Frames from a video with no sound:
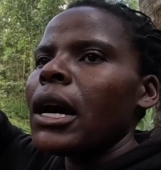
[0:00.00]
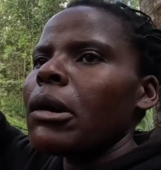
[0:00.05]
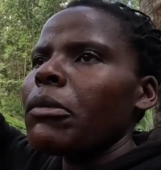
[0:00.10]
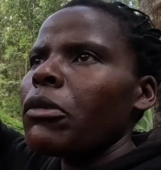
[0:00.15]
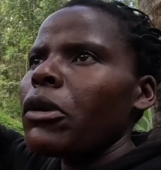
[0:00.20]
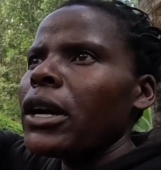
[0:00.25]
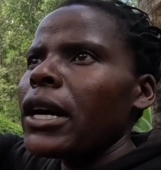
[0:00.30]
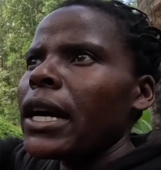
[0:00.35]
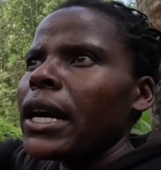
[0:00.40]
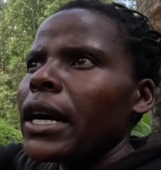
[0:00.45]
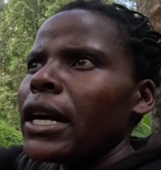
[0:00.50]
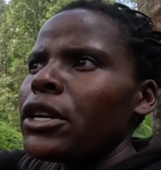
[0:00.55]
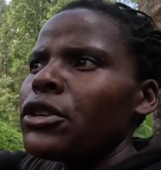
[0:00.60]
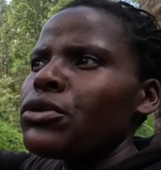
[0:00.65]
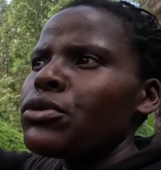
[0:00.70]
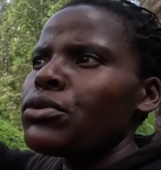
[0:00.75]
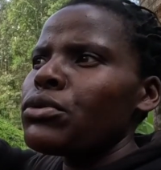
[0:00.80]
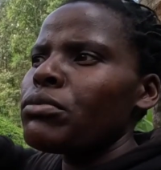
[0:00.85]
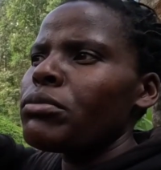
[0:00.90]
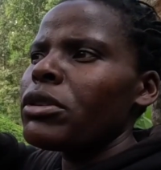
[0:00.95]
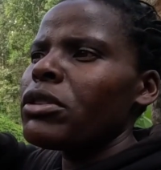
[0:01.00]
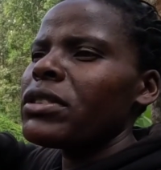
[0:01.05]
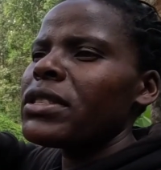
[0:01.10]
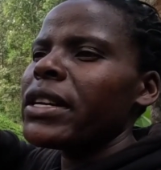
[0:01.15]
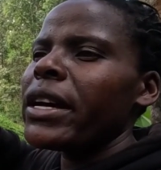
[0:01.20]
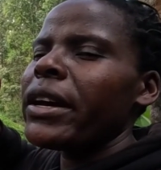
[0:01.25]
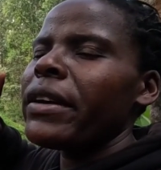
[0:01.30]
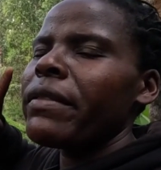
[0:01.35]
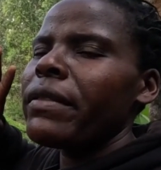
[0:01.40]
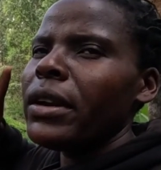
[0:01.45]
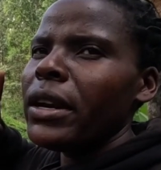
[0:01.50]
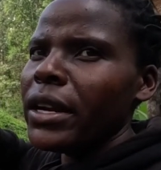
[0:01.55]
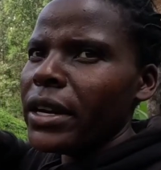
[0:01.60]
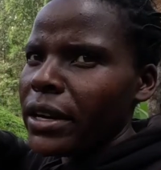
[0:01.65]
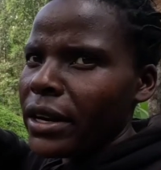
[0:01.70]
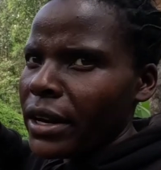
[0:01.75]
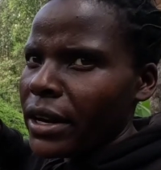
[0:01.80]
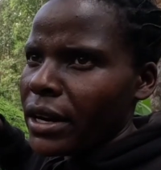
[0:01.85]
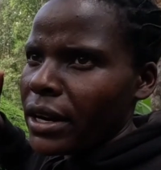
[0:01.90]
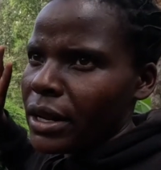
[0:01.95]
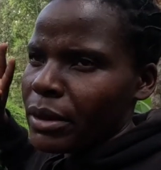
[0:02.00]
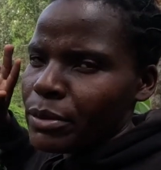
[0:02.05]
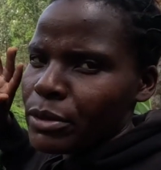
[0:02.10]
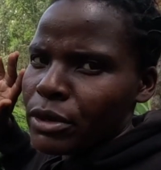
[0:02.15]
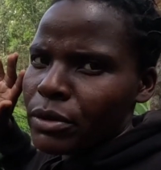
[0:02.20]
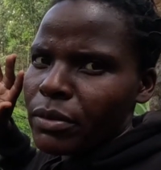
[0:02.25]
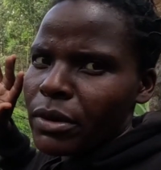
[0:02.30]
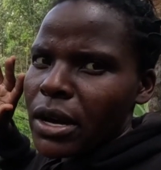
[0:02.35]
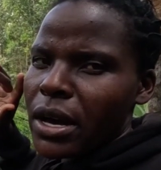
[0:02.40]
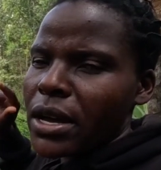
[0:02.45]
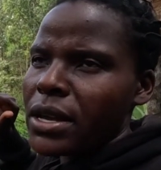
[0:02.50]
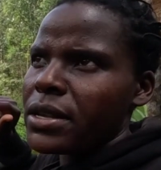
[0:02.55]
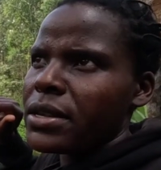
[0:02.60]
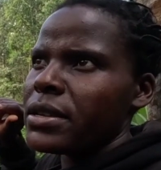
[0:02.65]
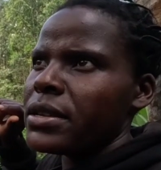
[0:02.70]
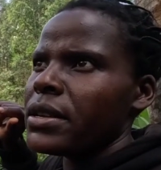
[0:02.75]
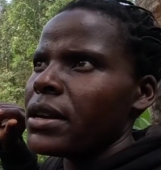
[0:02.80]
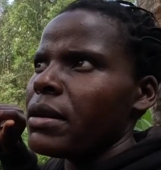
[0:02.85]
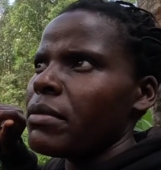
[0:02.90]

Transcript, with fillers: I'm going again to, because I really need a laptop, guys.